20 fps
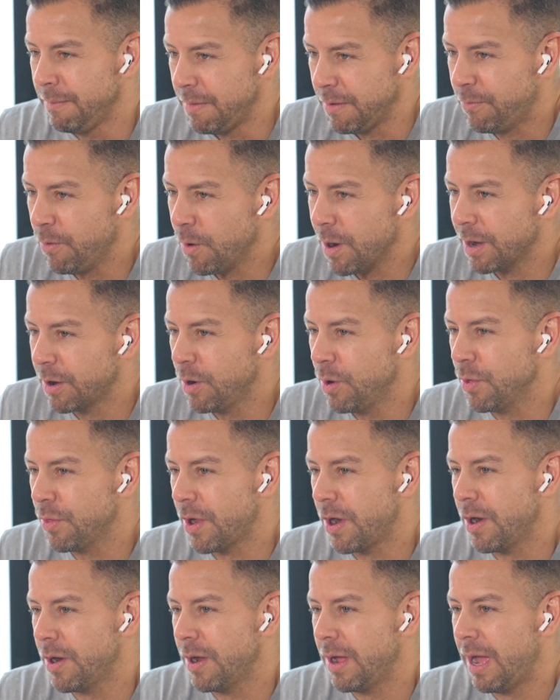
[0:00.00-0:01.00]
Before I go
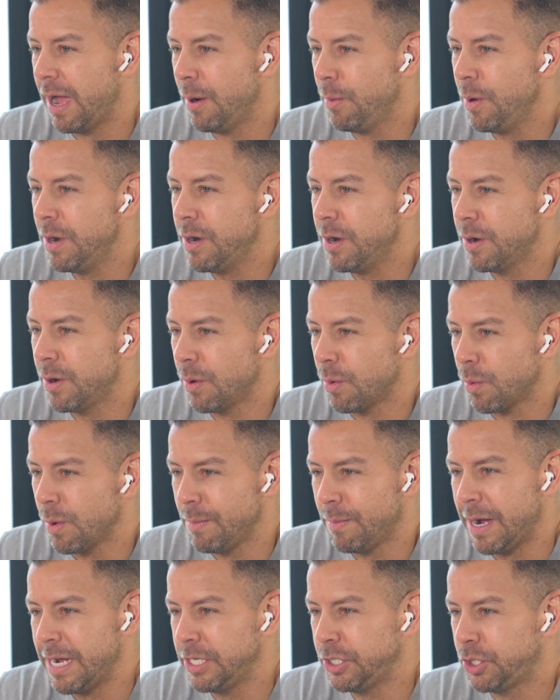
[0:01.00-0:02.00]
there, I want to
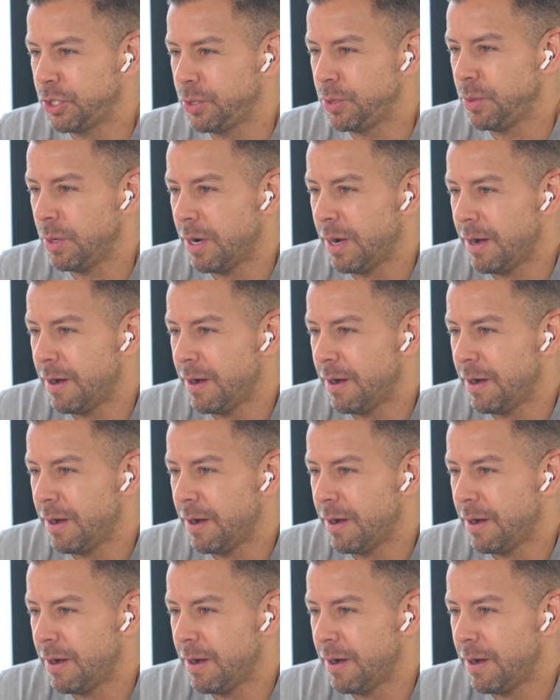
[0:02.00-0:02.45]
remind you